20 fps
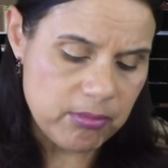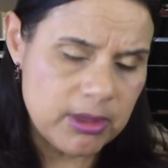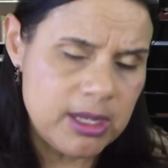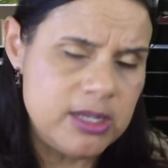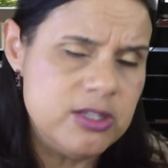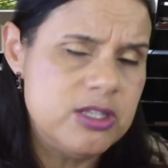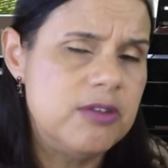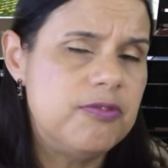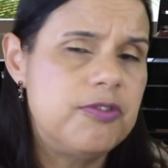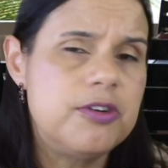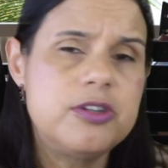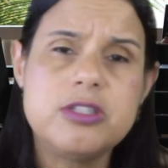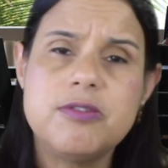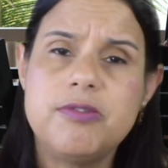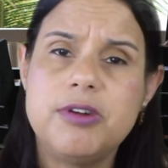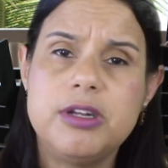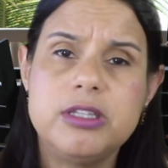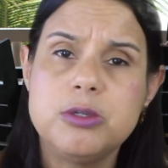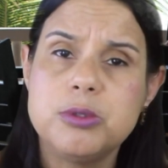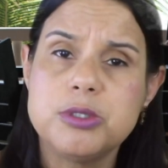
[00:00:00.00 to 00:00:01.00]
He said, first
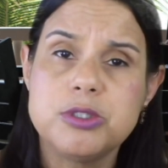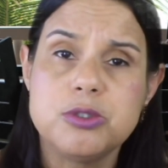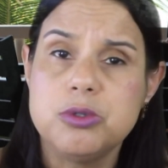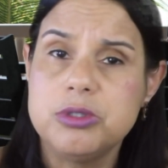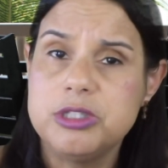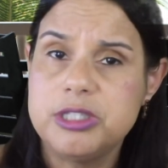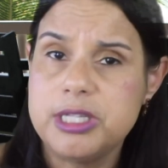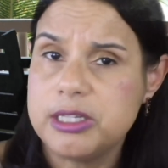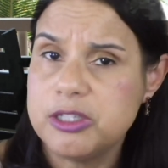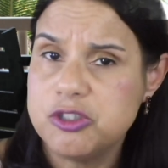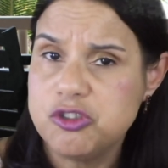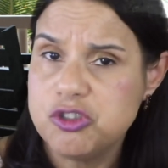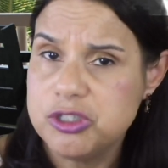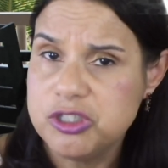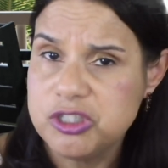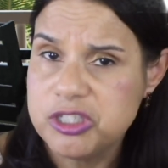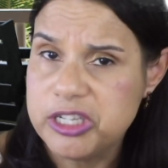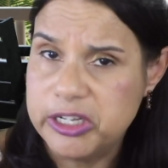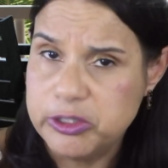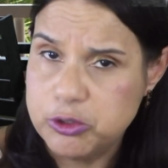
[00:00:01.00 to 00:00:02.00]
of all, there was no
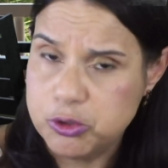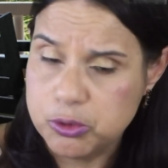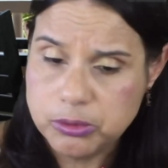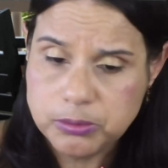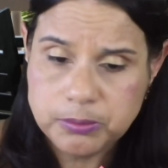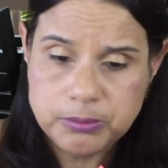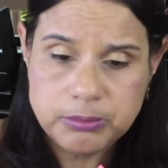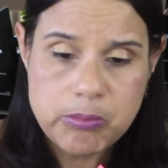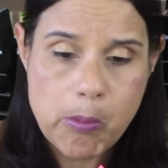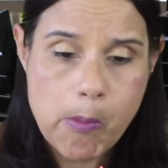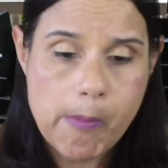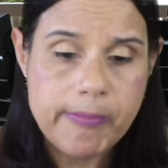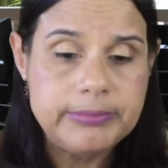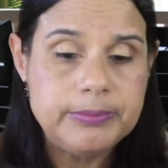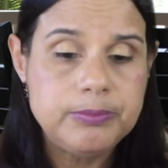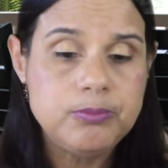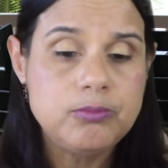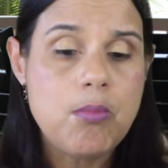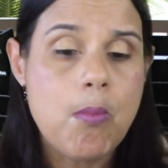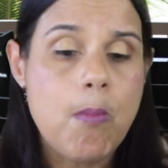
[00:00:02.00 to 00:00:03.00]
technician schedule.
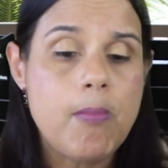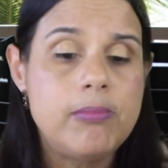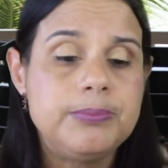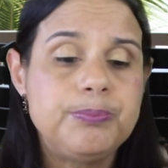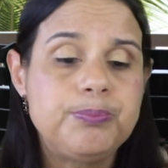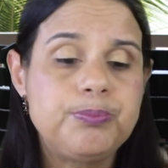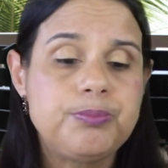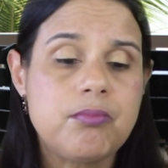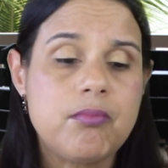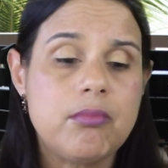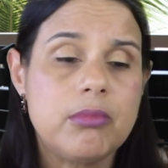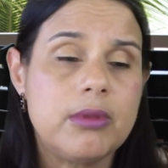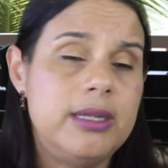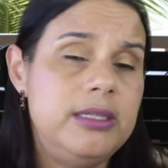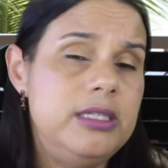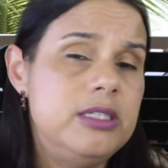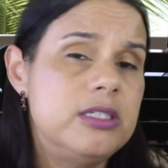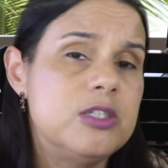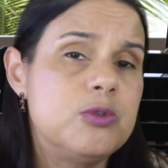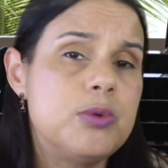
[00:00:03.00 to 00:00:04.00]

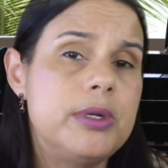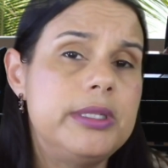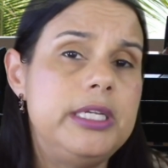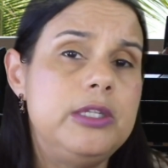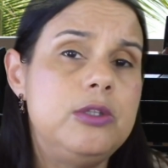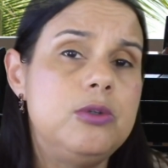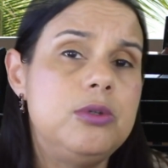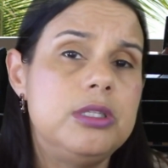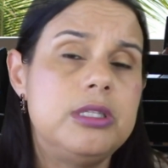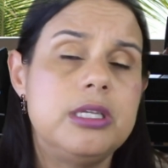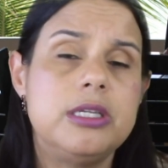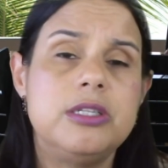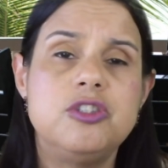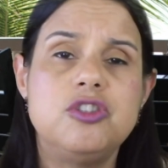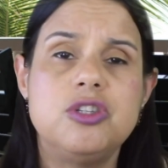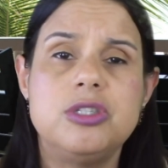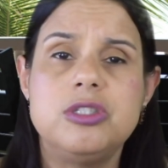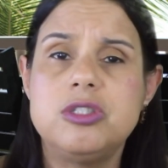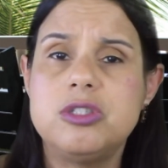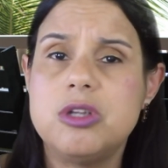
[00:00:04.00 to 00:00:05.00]
And he says, what they do, the
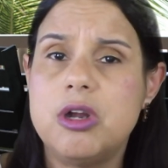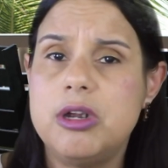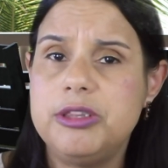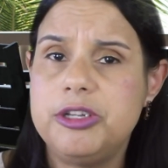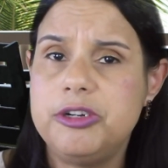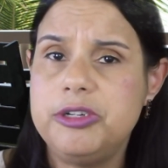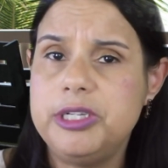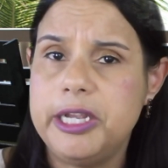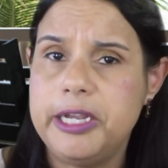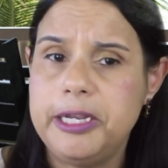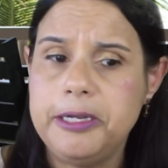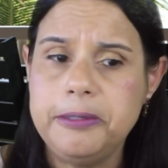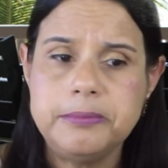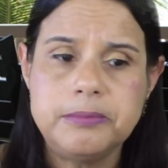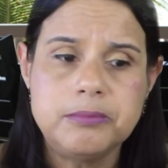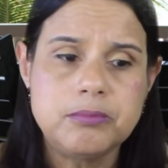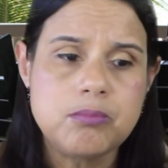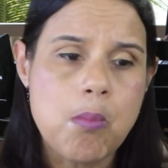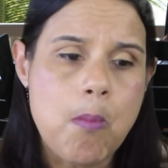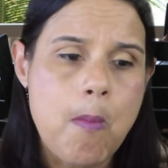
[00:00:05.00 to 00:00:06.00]
technicians start their day.
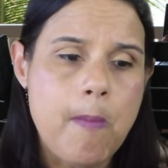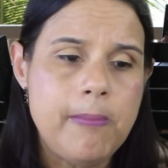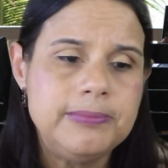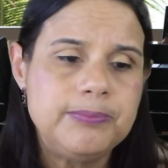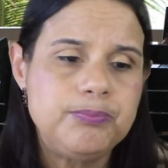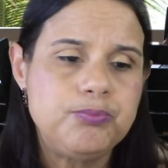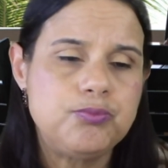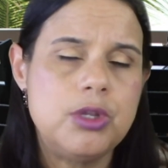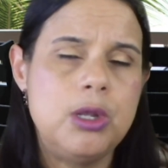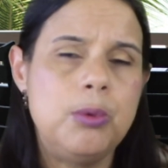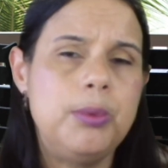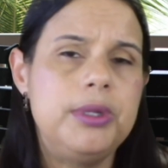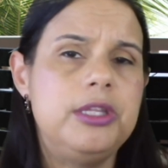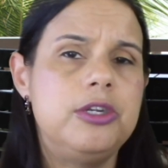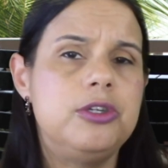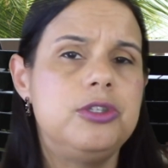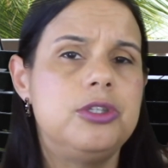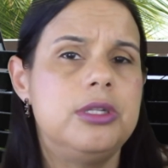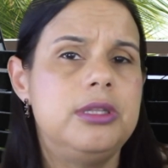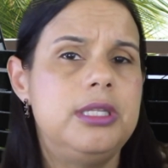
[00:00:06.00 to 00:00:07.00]
And when
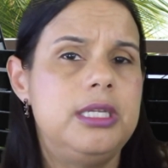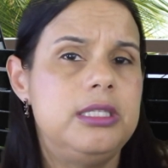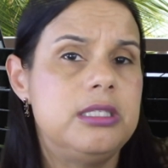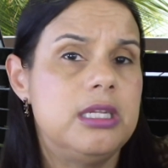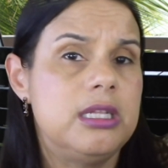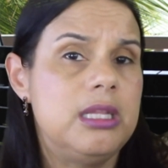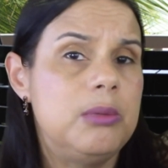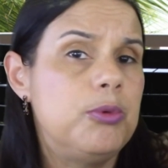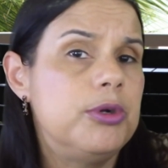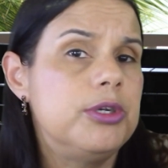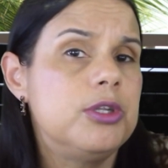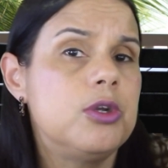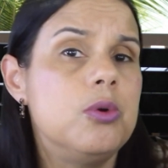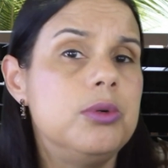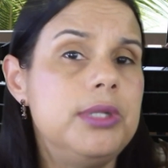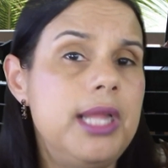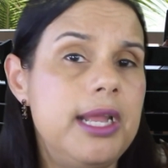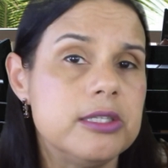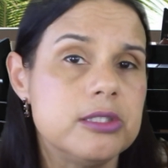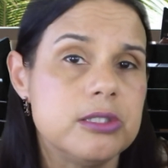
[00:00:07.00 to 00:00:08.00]
they're done, they tell them where to
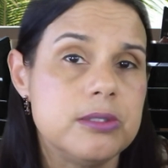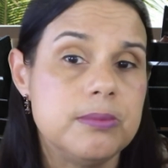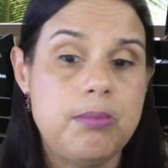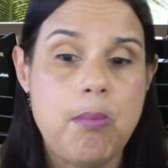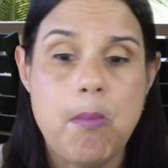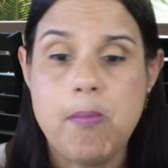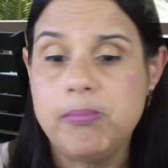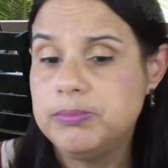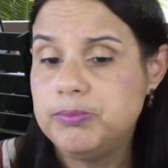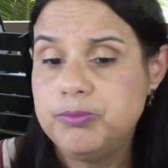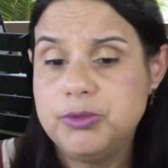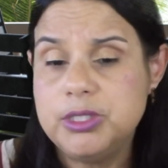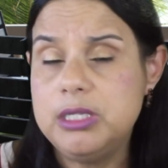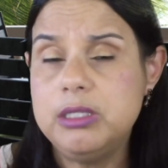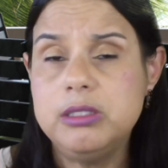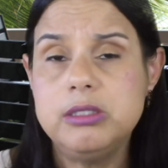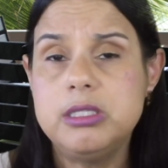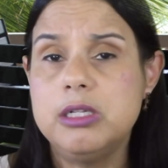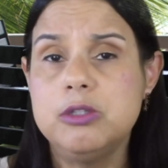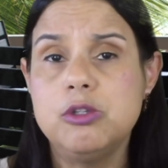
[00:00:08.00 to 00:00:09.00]
go next. They
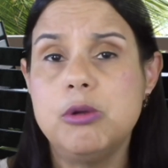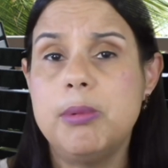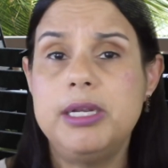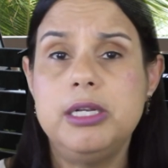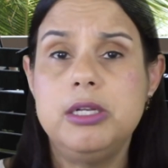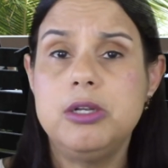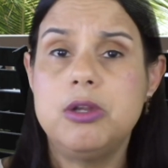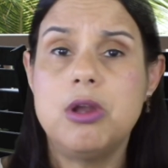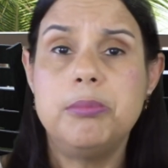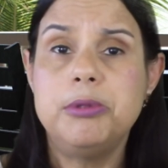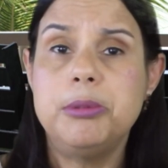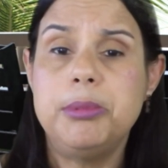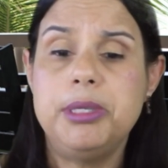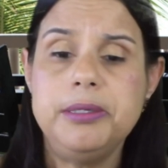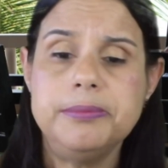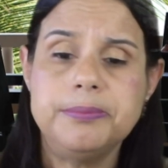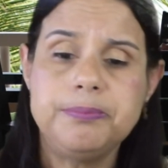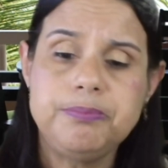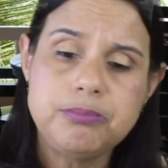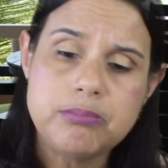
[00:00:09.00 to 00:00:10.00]
didn't tell nobody to come to
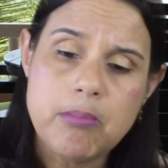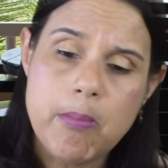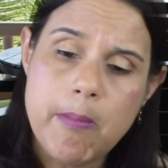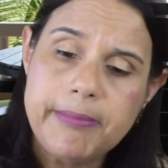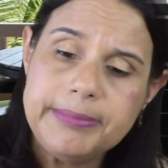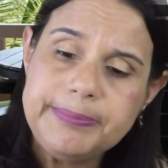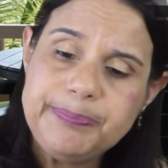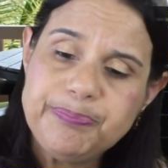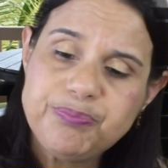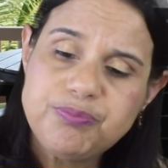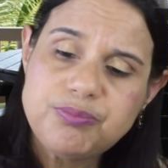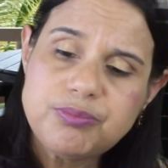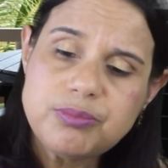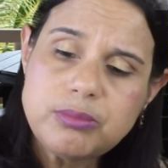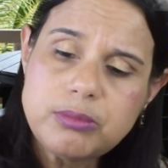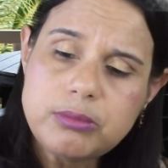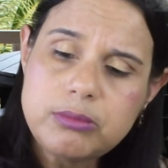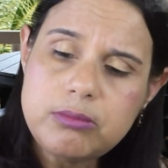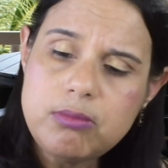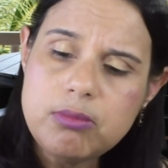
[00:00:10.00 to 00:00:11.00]
me.
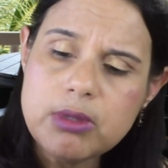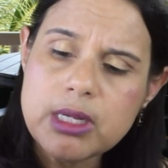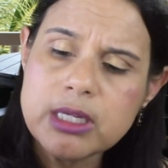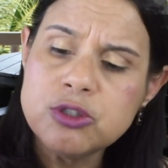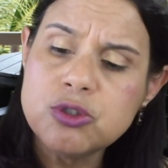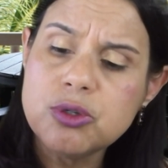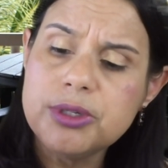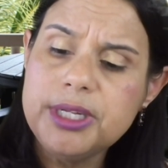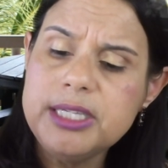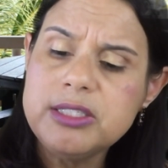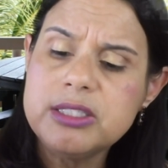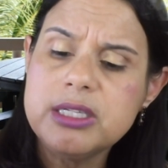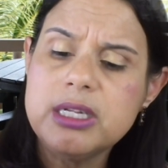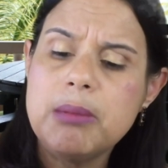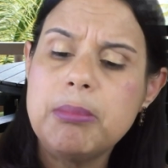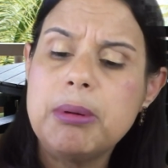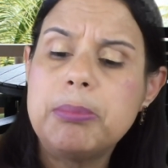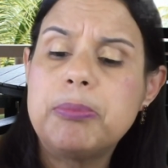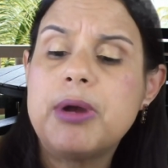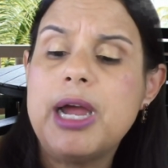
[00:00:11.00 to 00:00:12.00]
So they said,
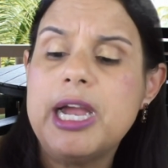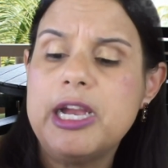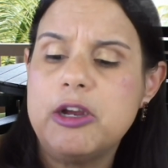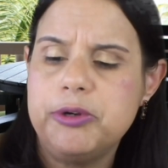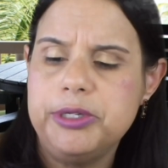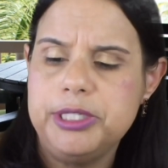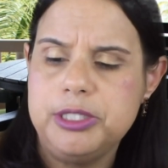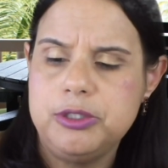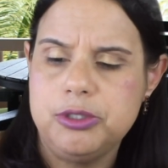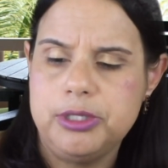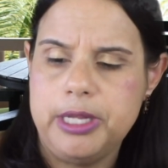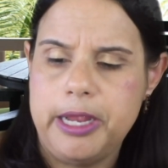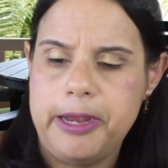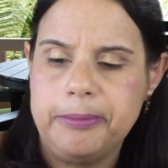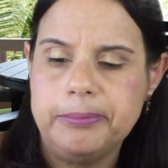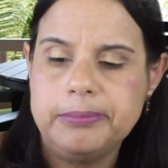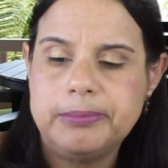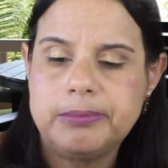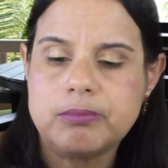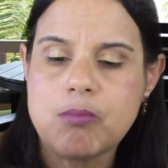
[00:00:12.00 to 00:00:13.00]
I'm a priority
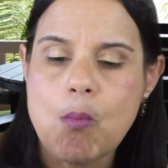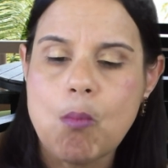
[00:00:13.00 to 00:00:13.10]
today.